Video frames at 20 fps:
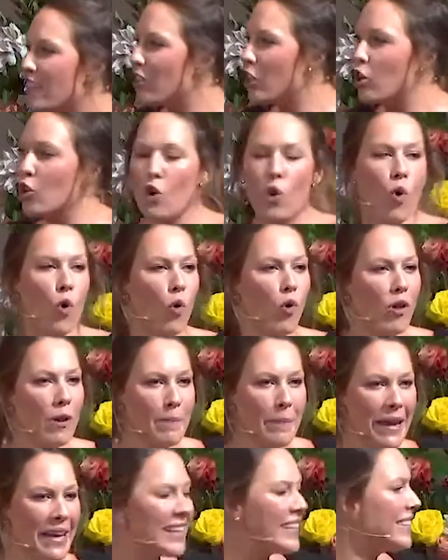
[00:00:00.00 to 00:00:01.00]
look cool and
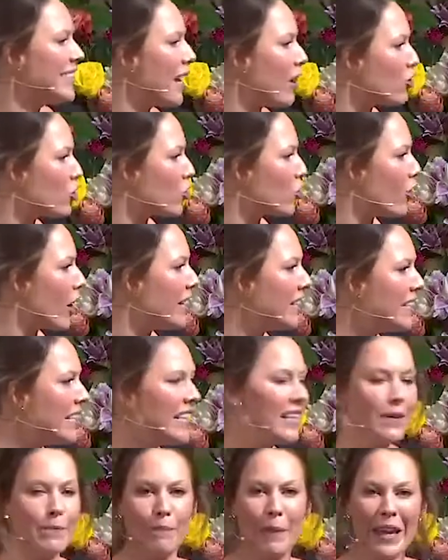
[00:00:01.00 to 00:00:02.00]
make it sound
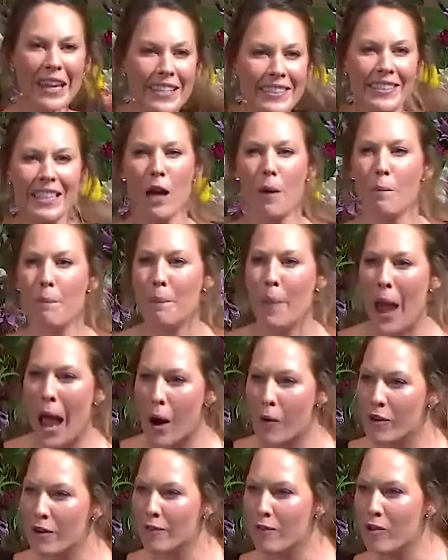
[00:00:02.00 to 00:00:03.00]
trendy and make it sound
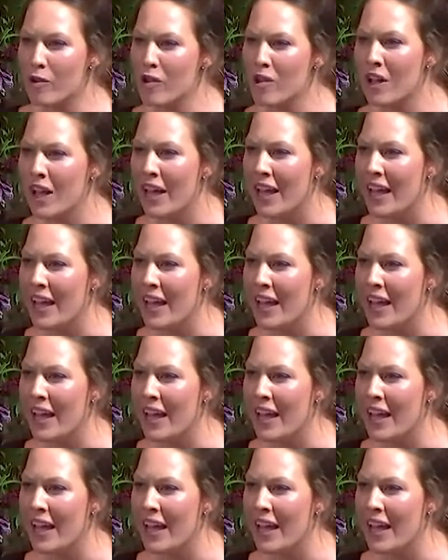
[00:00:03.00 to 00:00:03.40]
powerful.